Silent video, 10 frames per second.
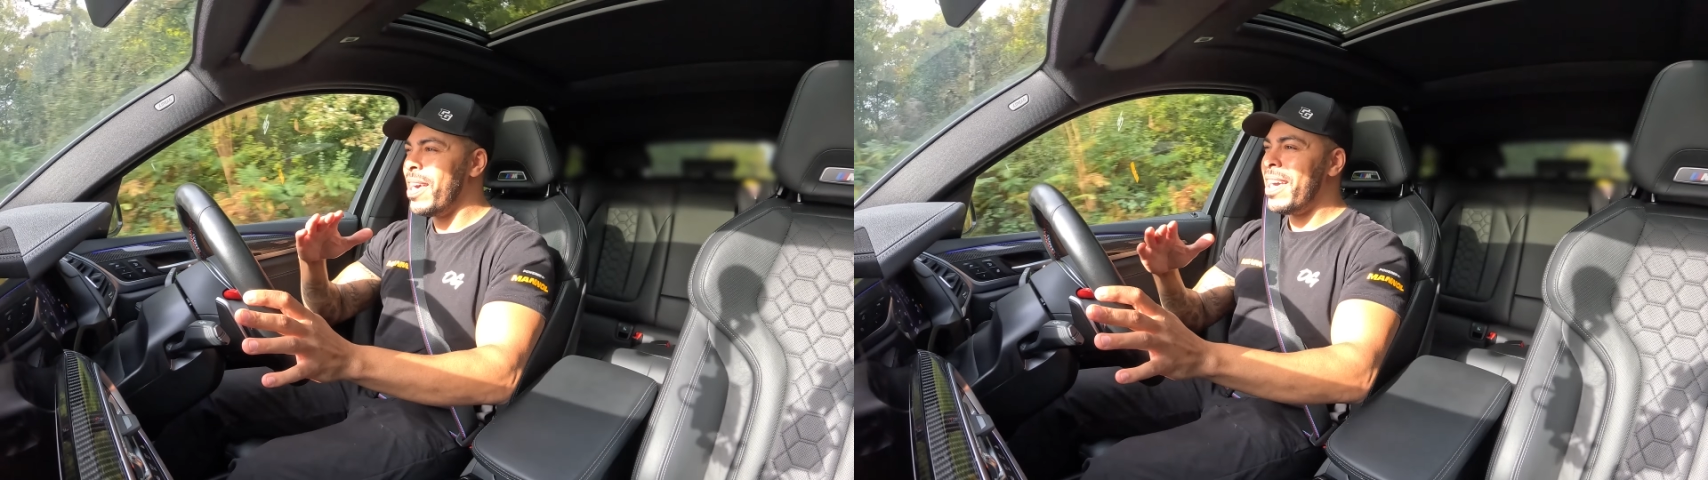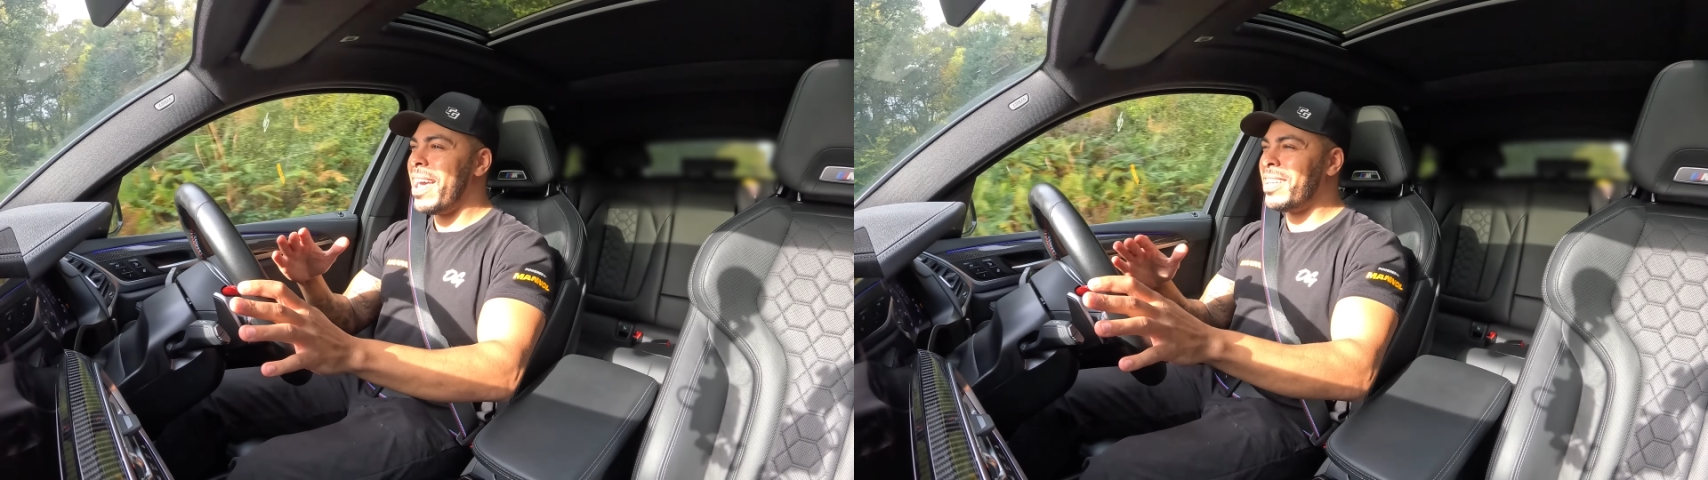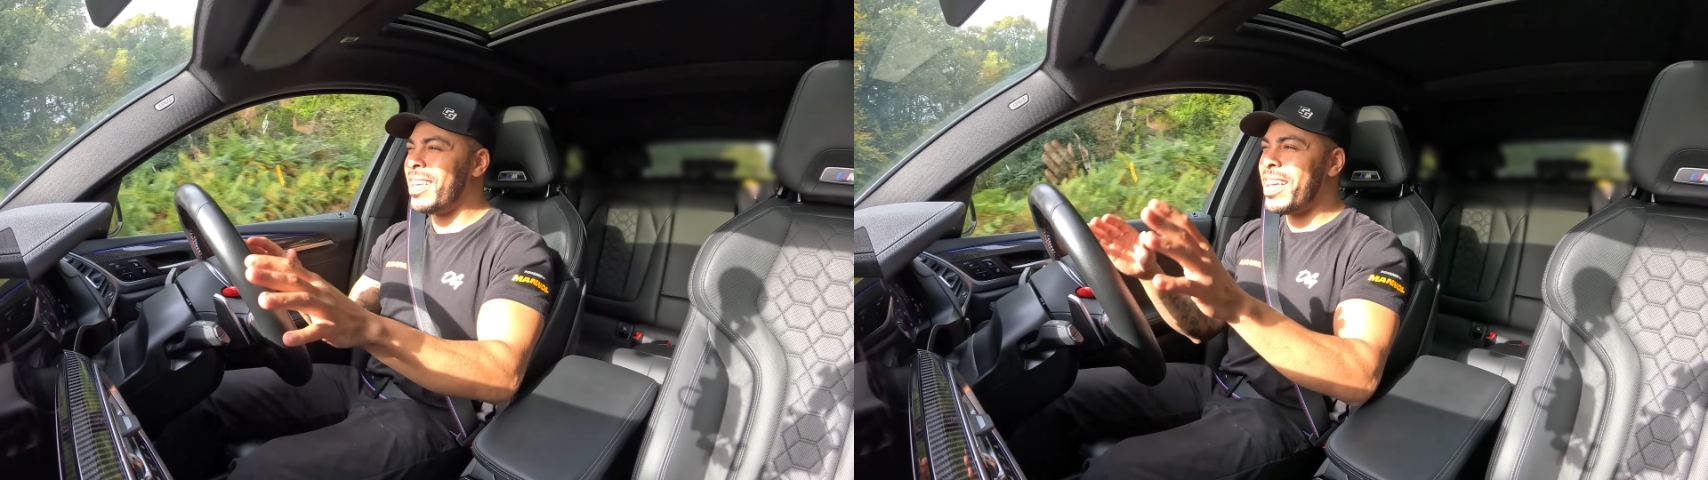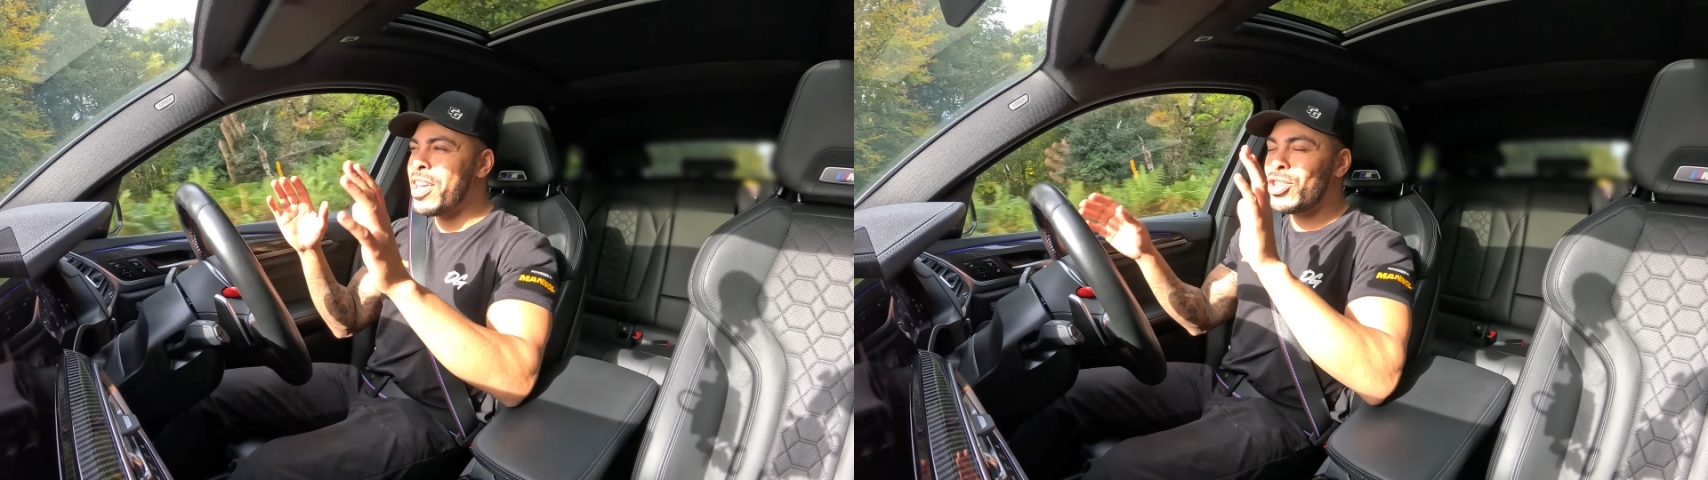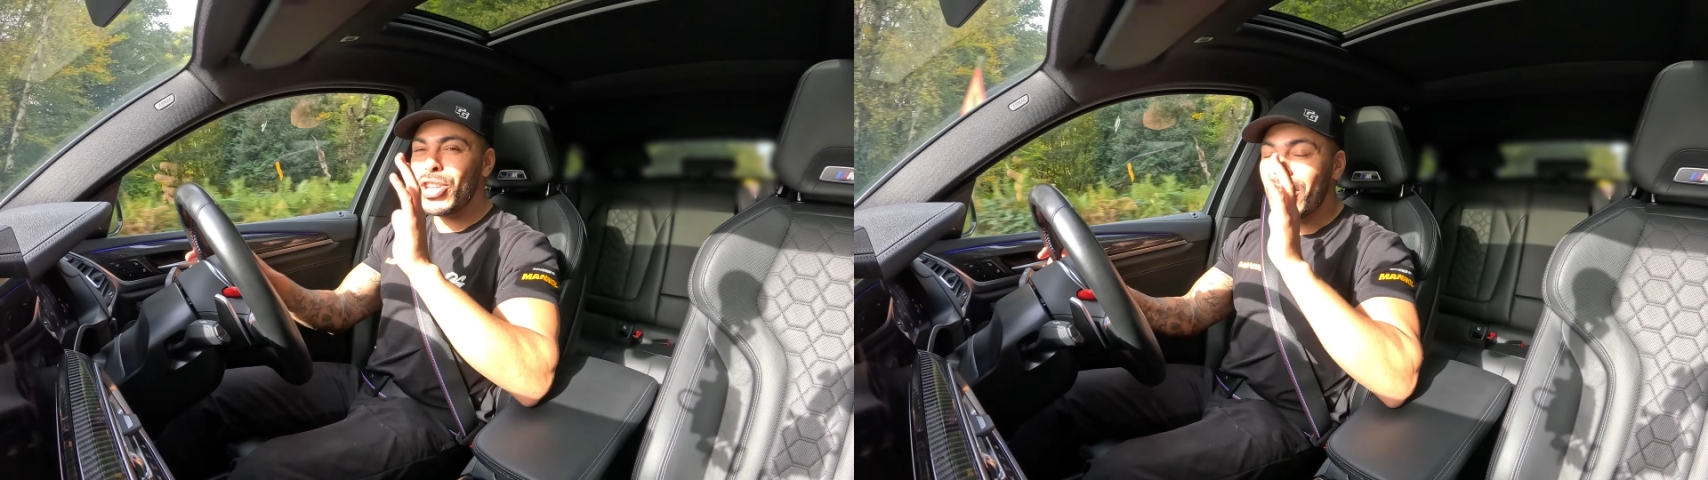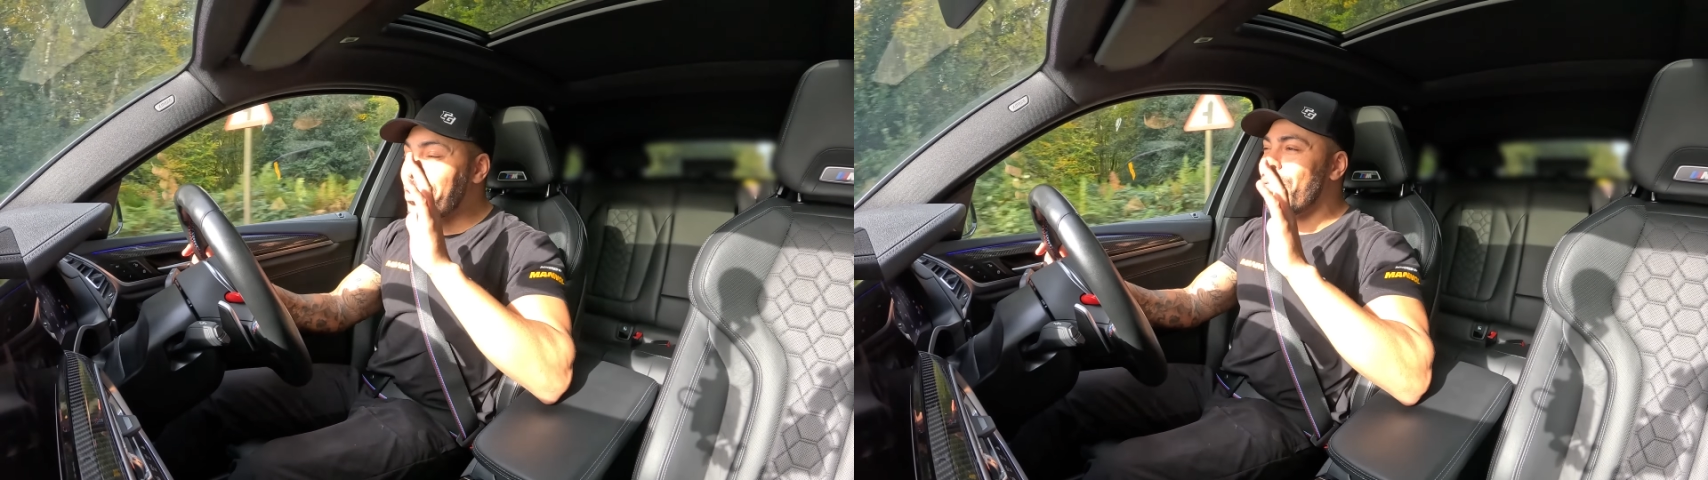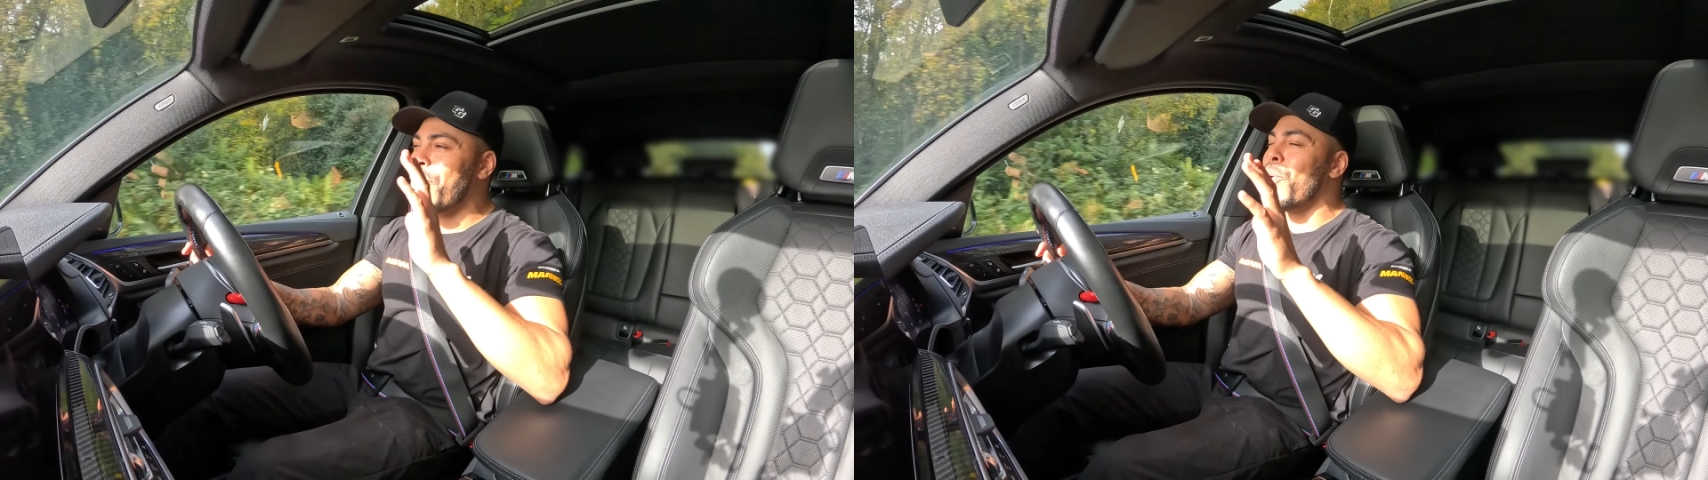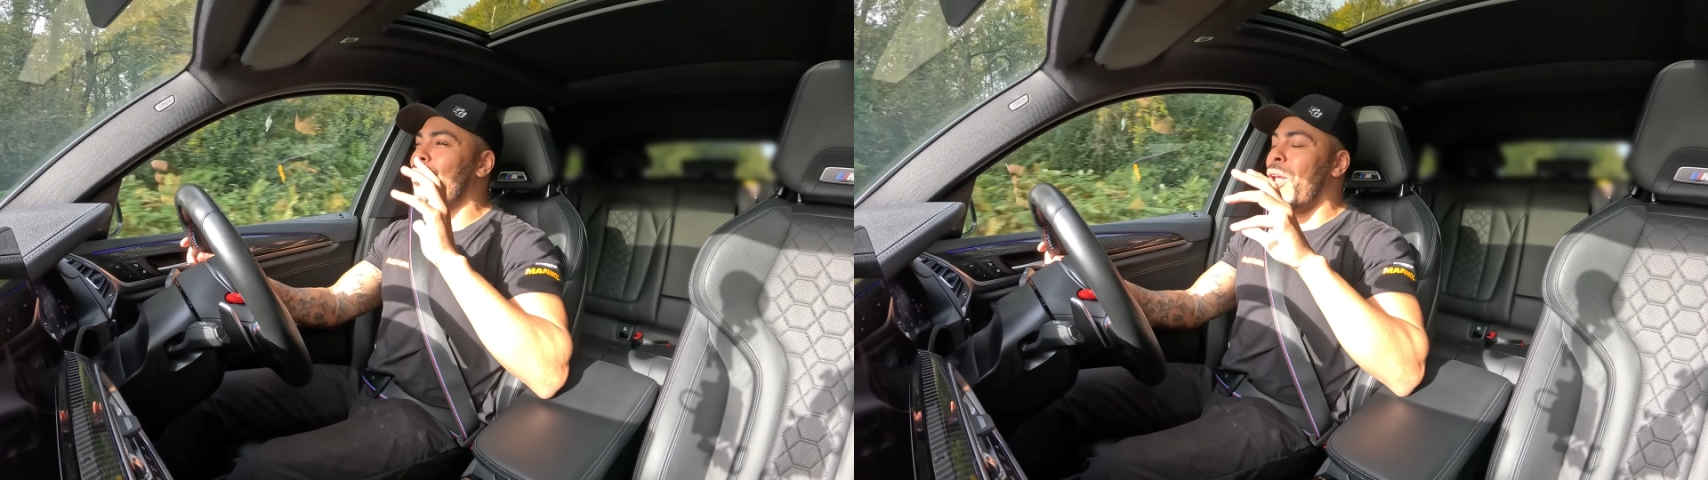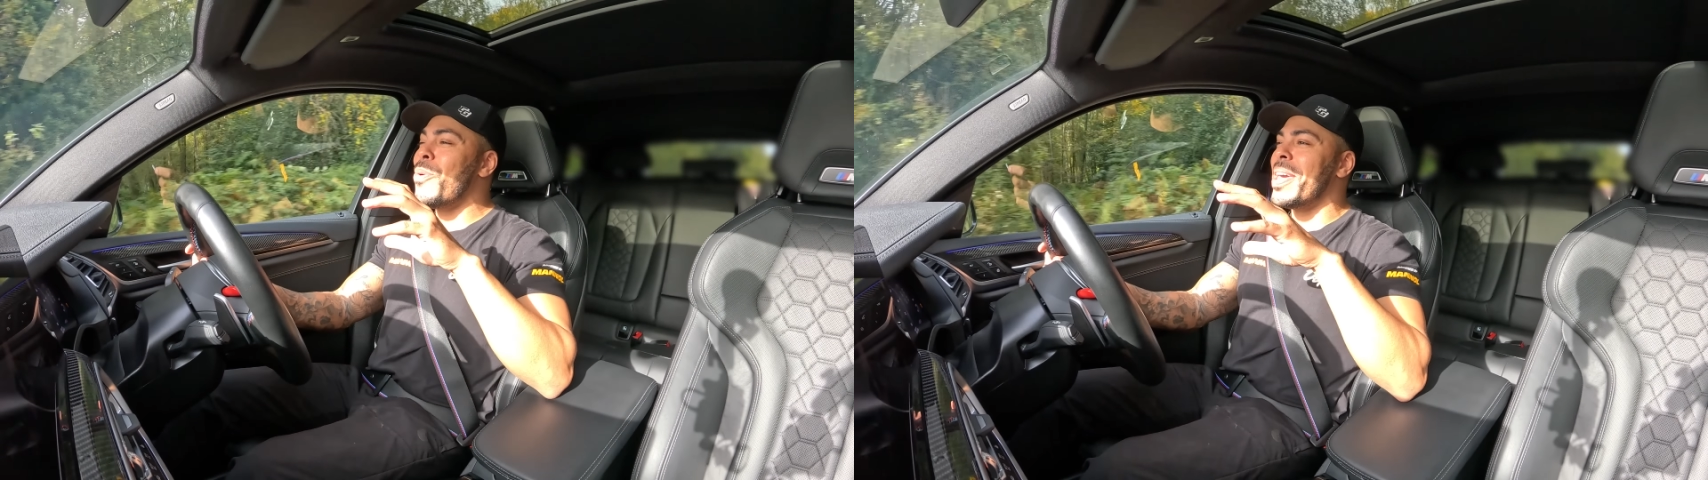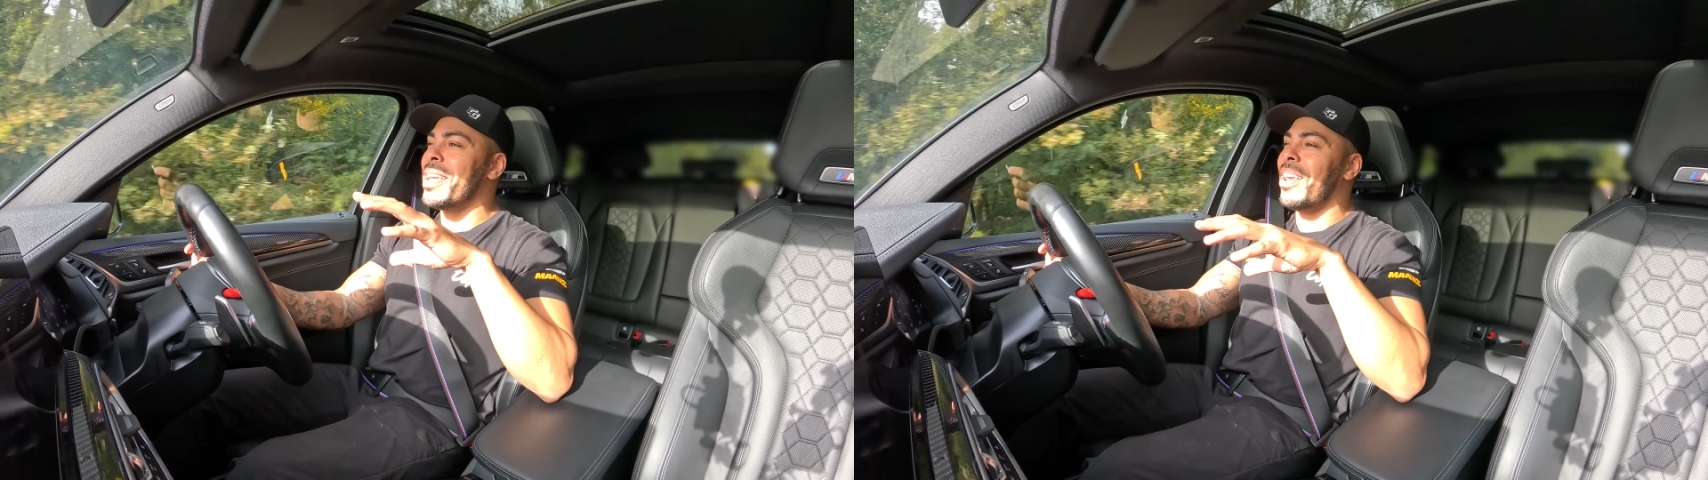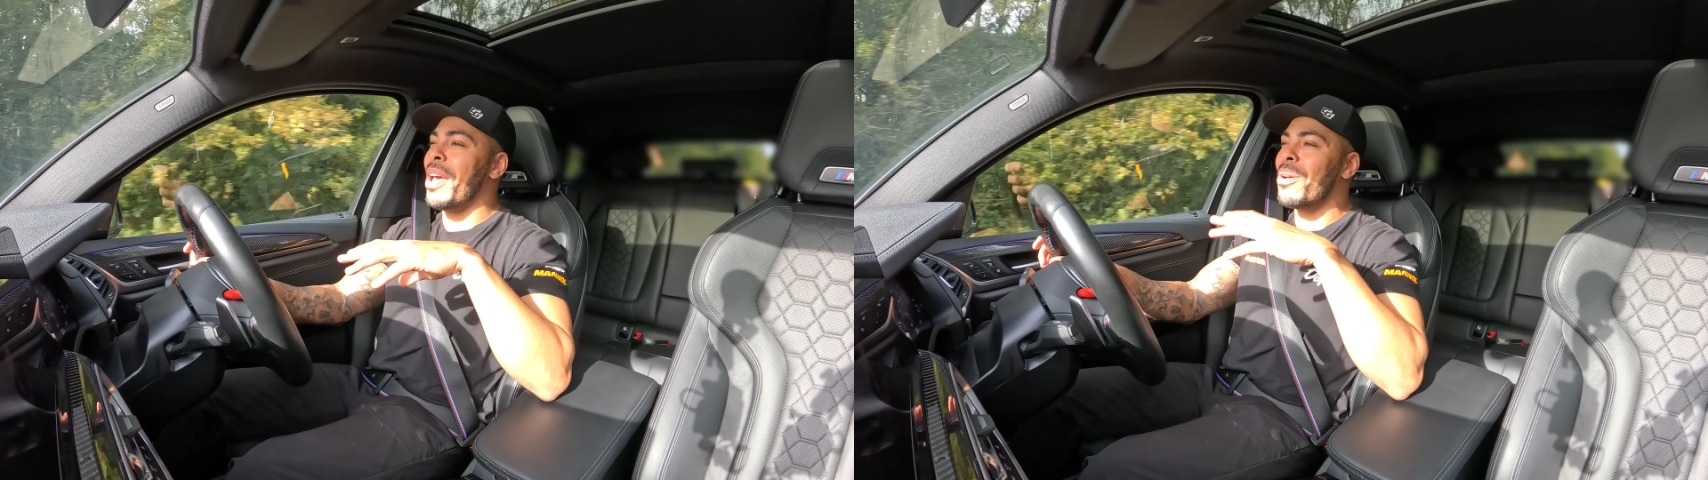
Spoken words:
It just doesn't feel floaty. Like,